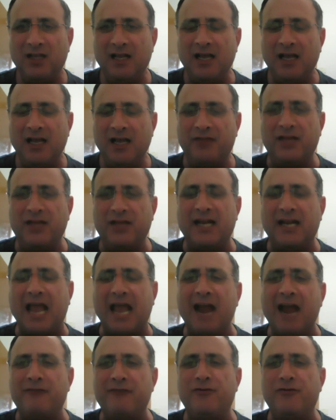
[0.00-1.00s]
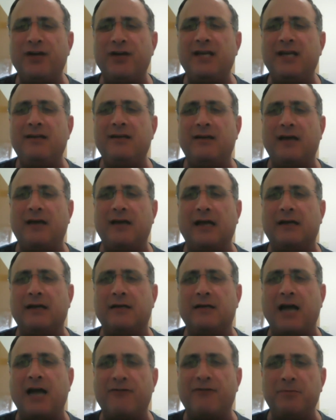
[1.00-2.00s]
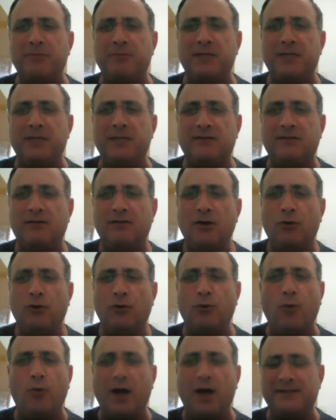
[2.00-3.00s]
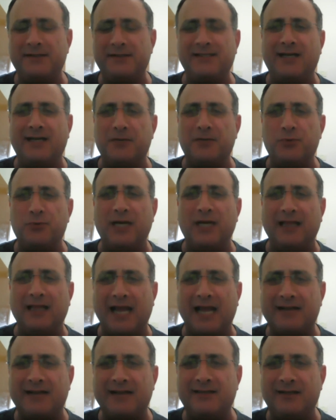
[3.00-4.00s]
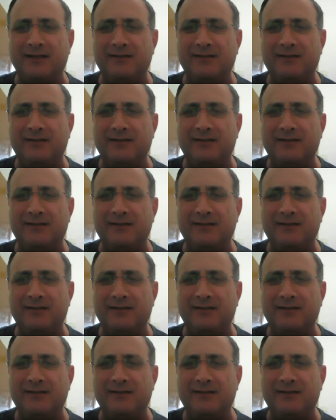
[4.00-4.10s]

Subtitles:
then every government who wants to get reelected